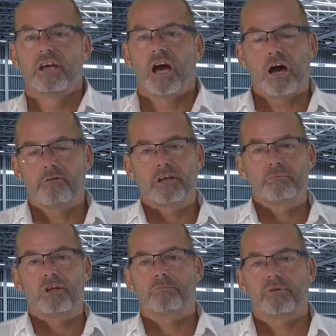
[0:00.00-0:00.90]

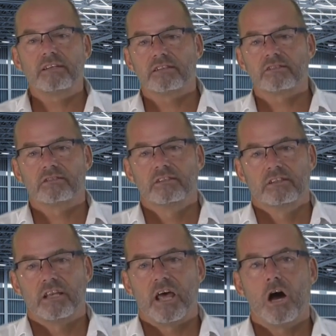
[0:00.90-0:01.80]
recommended practice
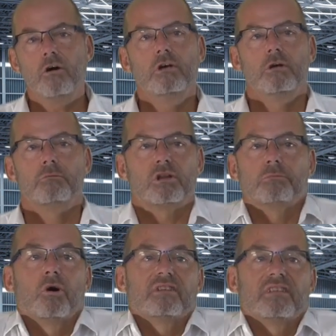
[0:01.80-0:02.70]
now, but the
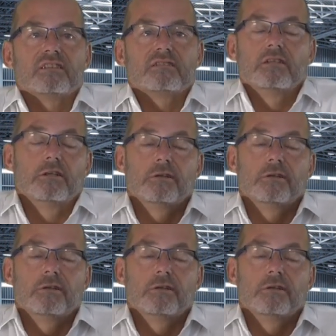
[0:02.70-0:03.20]
point is